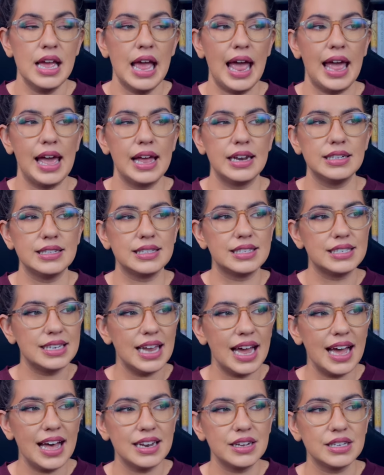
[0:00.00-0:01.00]
And
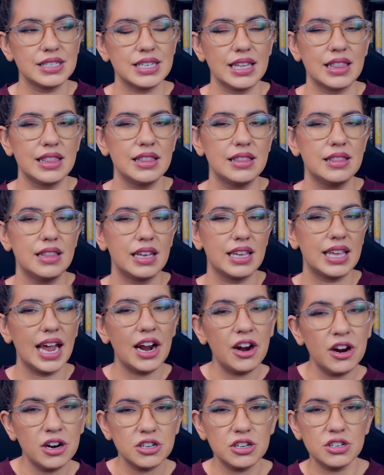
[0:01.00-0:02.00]
instead, it's like the
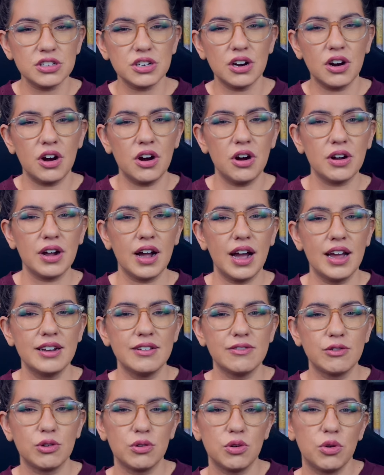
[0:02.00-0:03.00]
characters are all kind
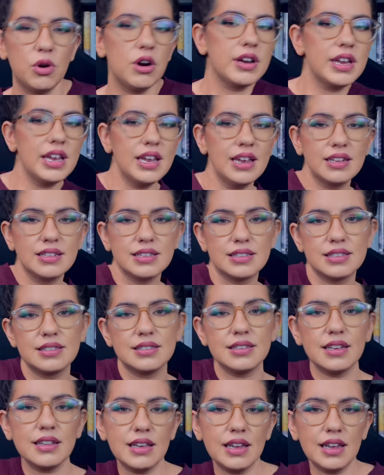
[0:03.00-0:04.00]
of quirky and
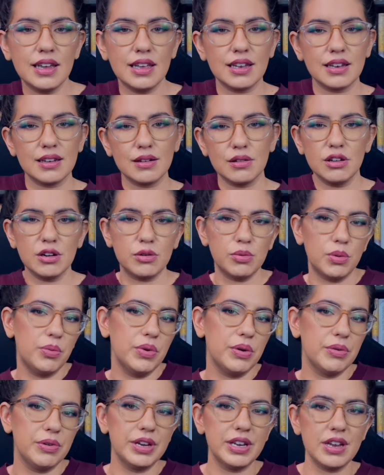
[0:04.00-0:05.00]
silly. And look, when
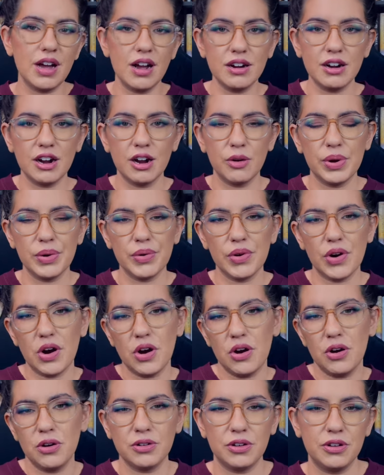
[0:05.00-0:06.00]
we were younger, we were
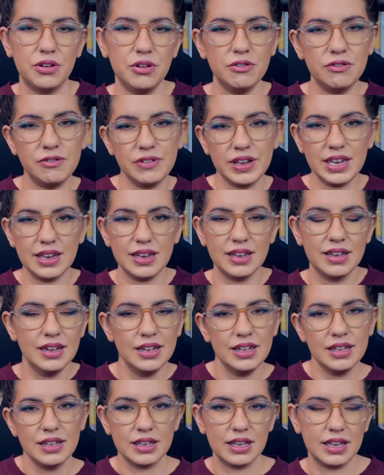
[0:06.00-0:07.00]
all goofy
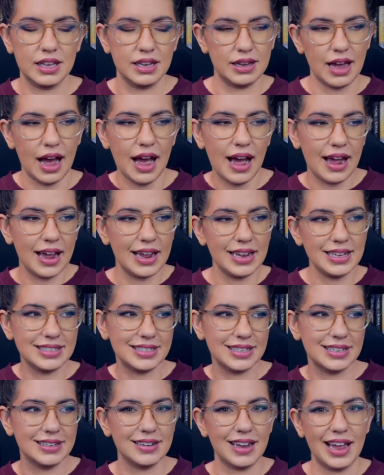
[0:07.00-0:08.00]
guys.
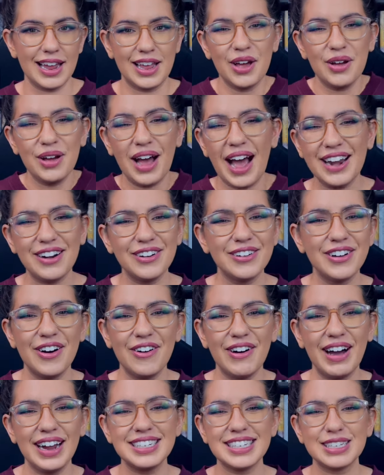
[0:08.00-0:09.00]
And like, I don't know,
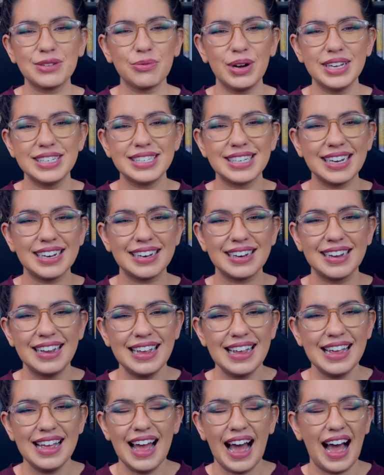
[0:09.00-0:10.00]
I
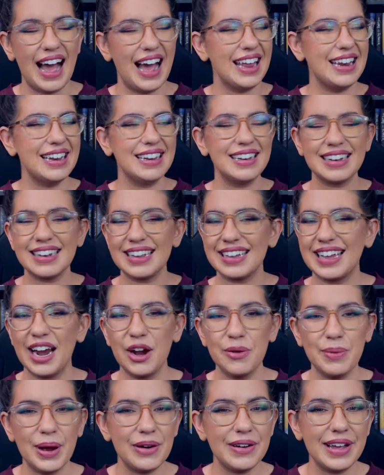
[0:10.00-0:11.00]
didn't care
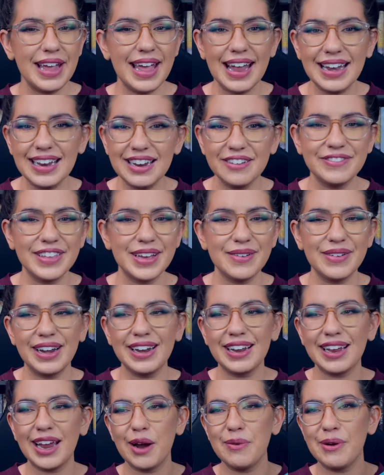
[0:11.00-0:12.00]
about any of them. I
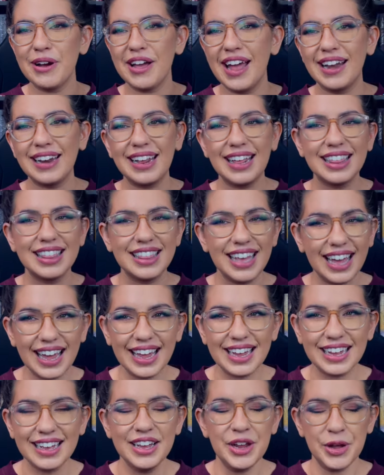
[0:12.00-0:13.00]
didn't care about
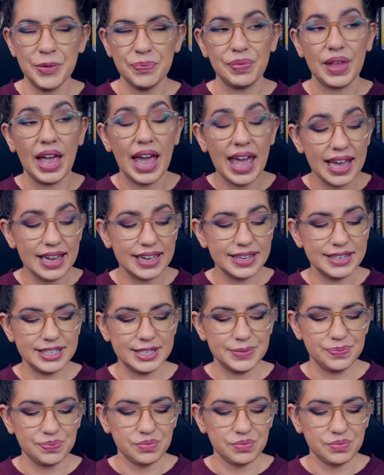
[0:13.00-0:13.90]
anything. And